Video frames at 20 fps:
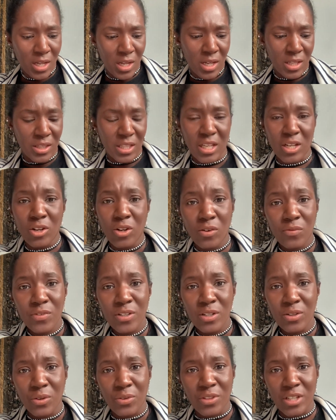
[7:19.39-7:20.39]
they're lovely
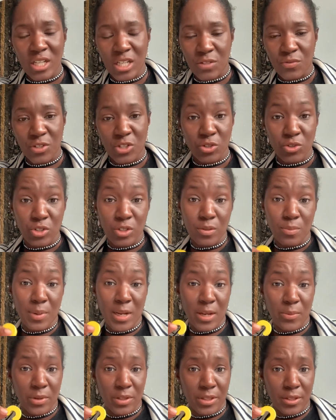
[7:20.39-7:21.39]
little things for children to play
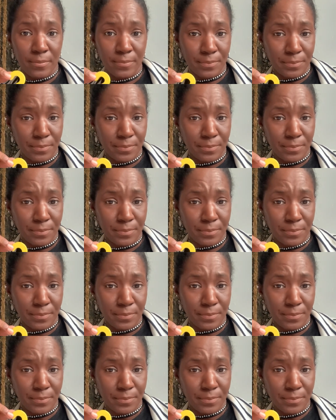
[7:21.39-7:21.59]
with.